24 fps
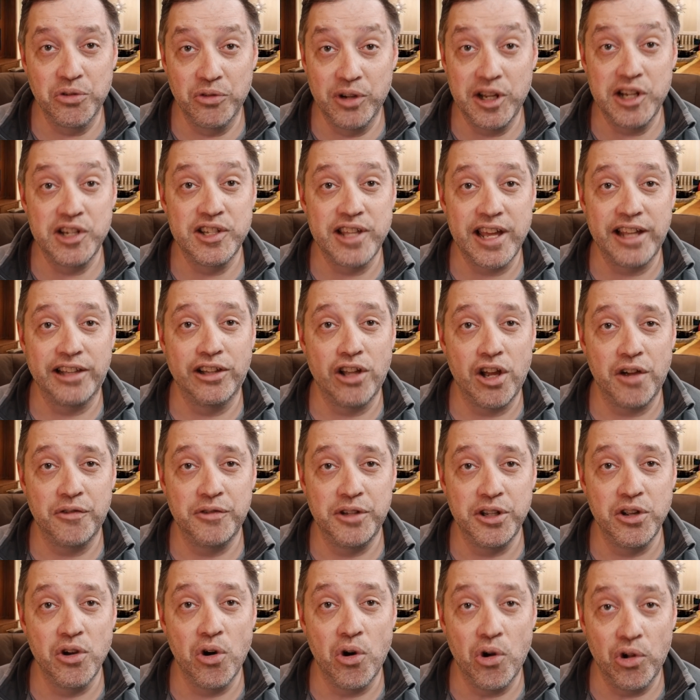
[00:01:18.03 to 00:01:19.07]
reach that
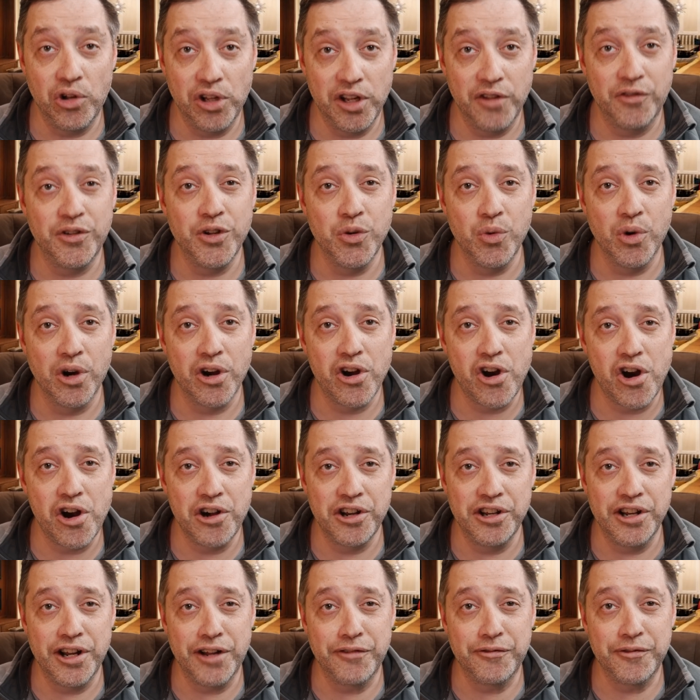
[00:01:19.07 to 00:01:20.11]
lofty goal if you work hard
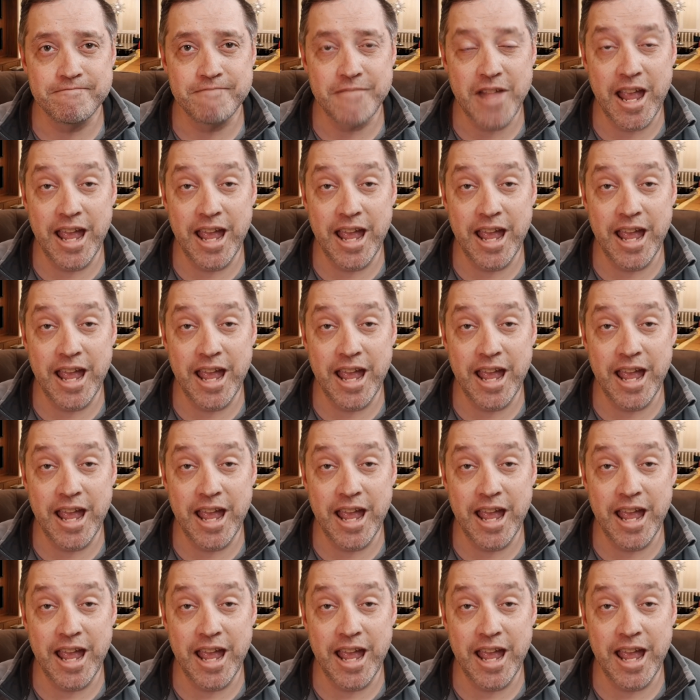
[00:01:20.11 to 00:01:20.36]
enough.